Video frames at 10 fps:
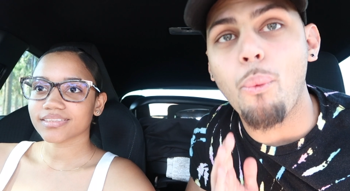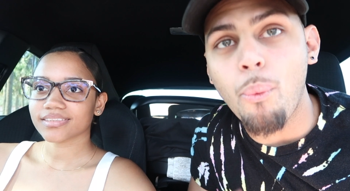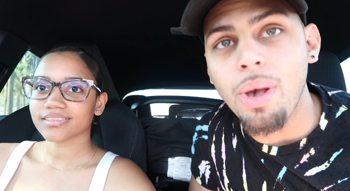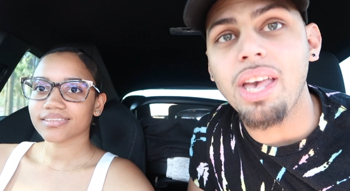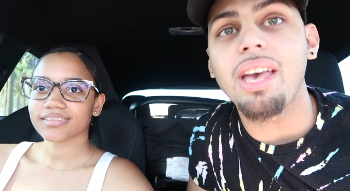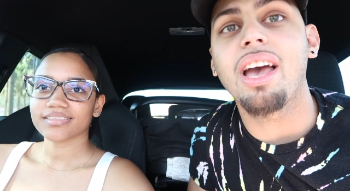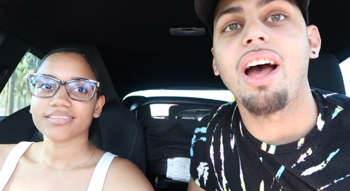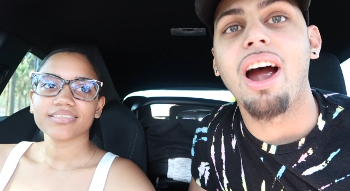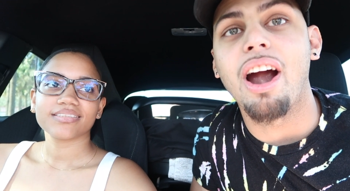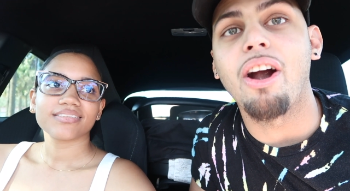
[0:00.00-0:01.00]
Speaker 1: we
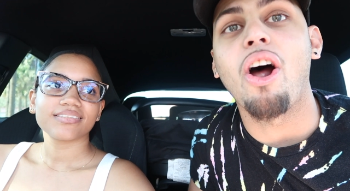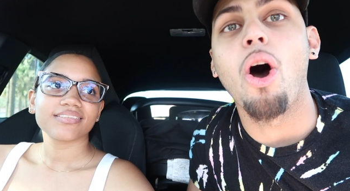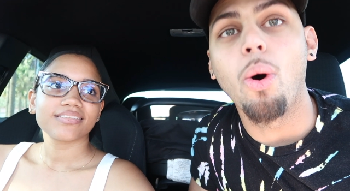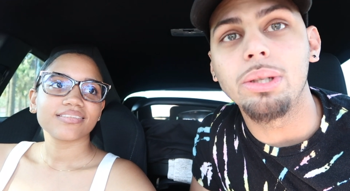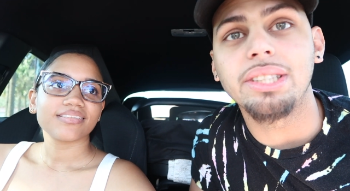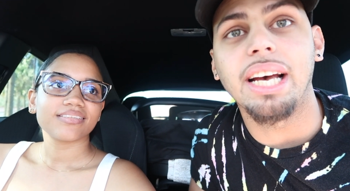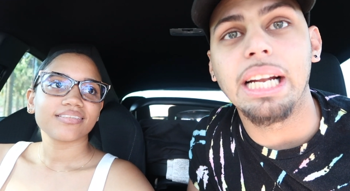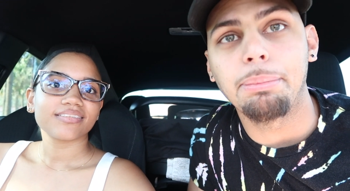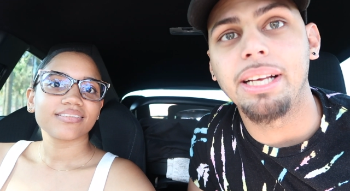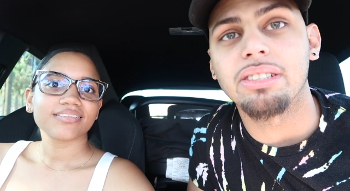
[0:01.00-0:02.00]
are
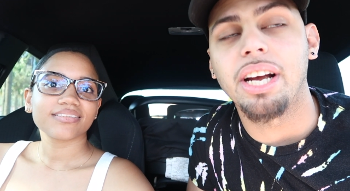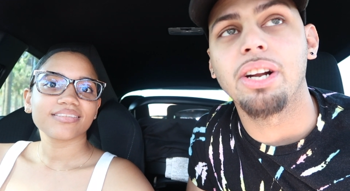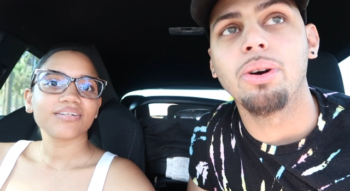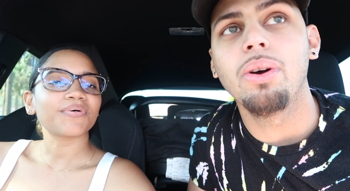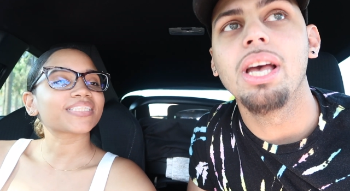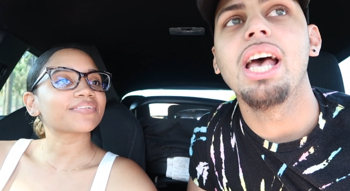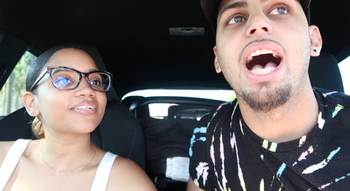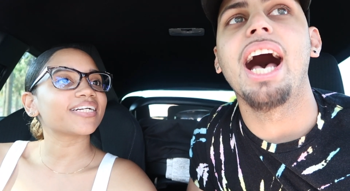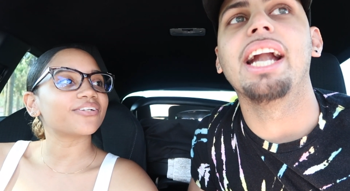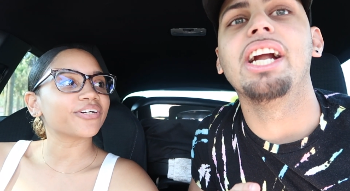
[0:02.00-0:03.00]
outside the place right now. What are
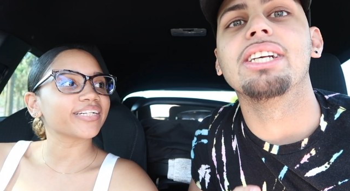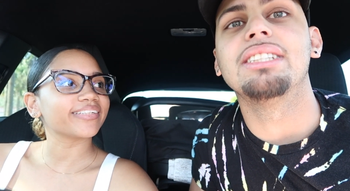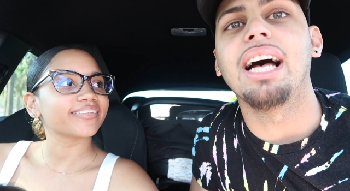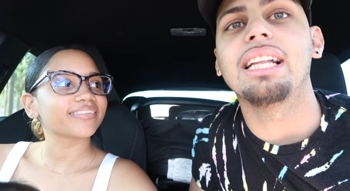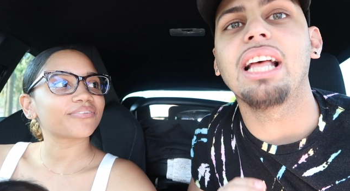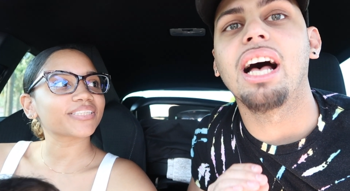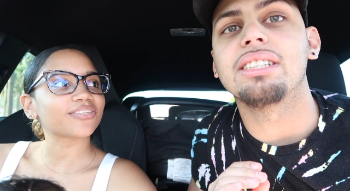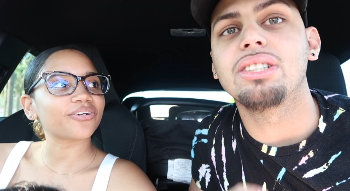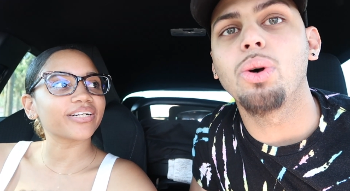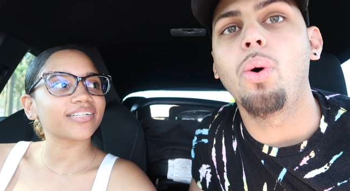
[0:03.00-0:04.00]
we gonna order? And there's not
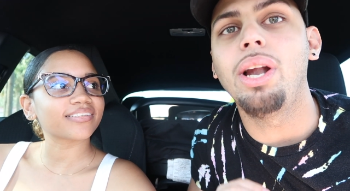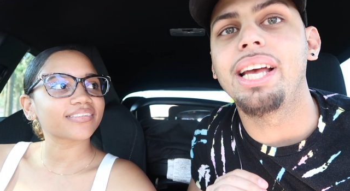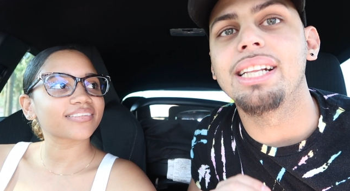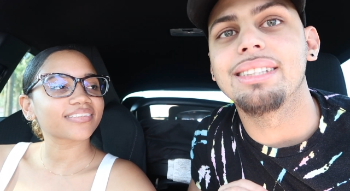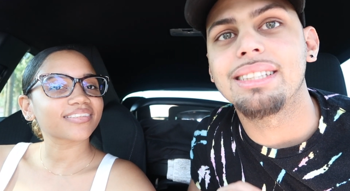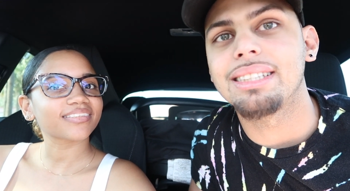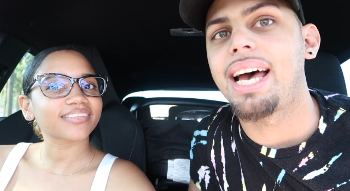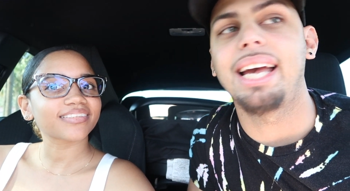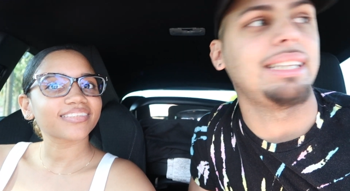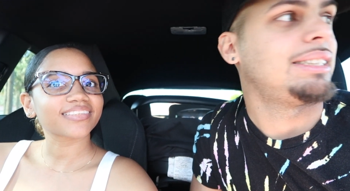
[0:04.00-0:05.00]
a soul in
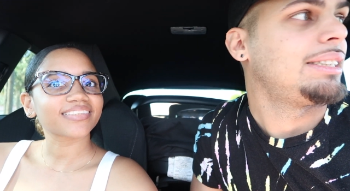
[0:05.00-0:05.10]
sight.